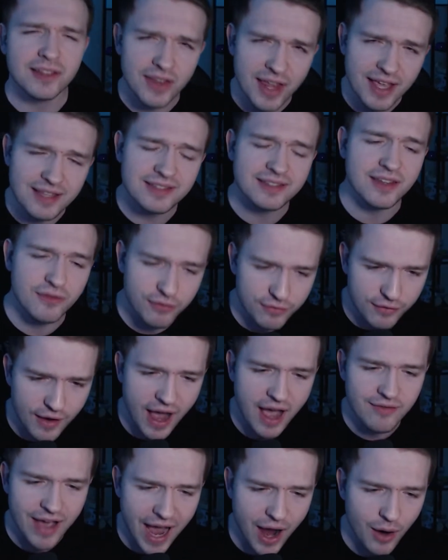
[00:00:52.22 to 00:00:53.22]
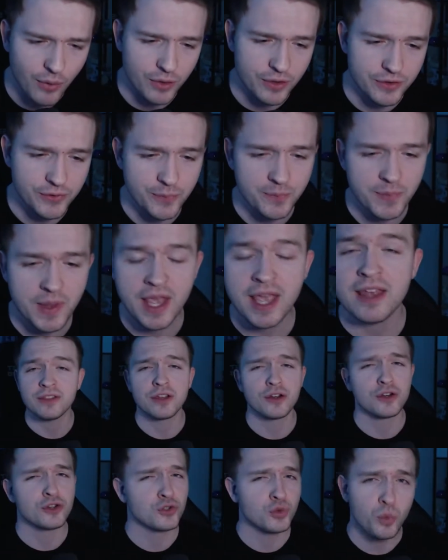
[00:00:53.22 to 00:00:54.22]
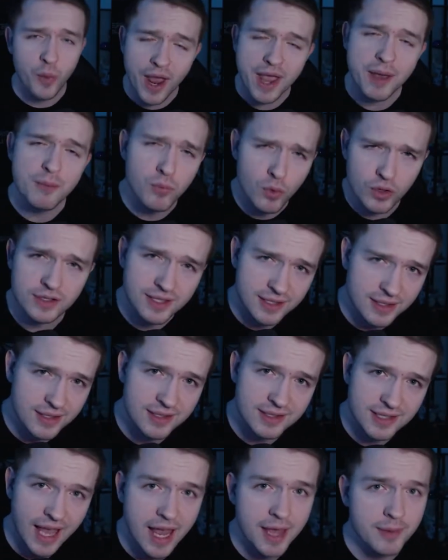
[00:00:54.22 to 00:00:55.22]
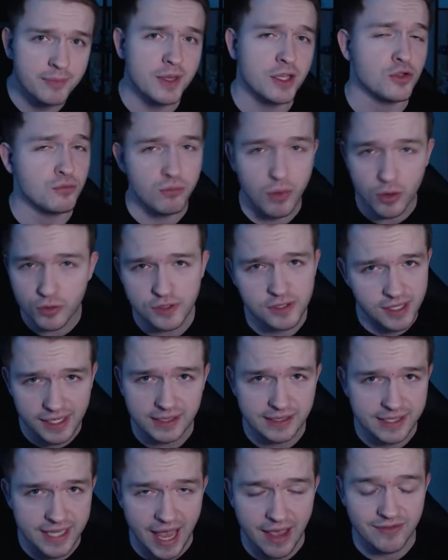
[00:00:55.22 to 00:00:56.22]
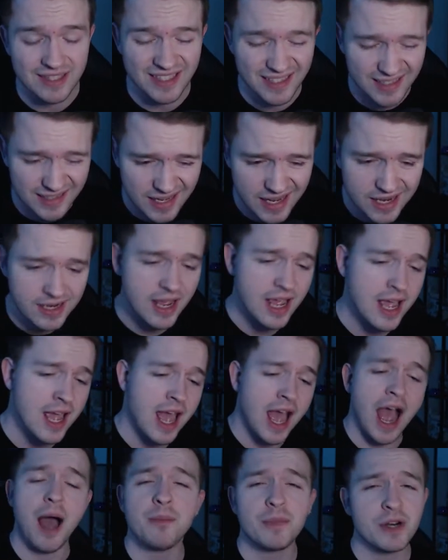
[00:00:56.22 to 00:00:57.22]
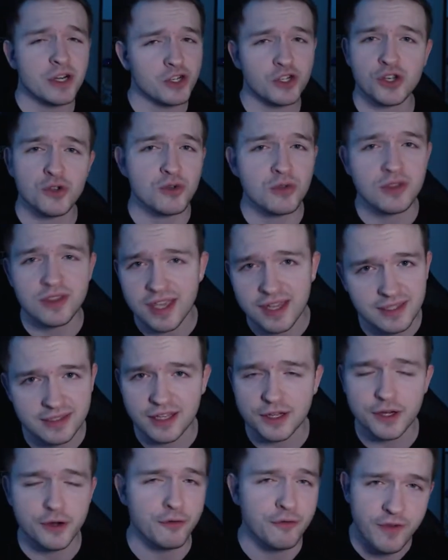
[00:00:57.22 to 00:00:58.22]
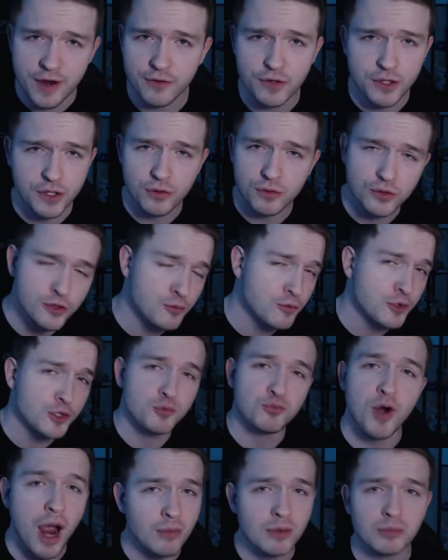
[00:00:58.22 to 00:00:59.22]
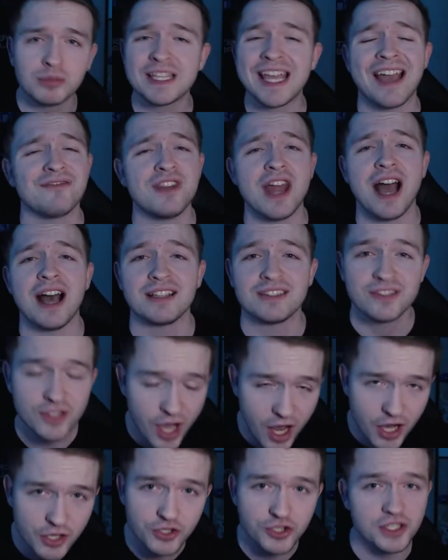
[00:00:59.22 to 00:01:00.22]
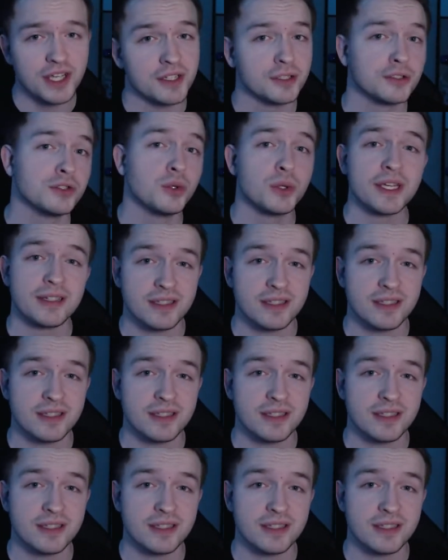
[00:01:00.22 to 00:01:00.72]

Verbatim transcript: less than five hours. There's way more to this game that you most likely haven't seen. I'm gonna show you things that your favorite YouTubers probably have not touched, including a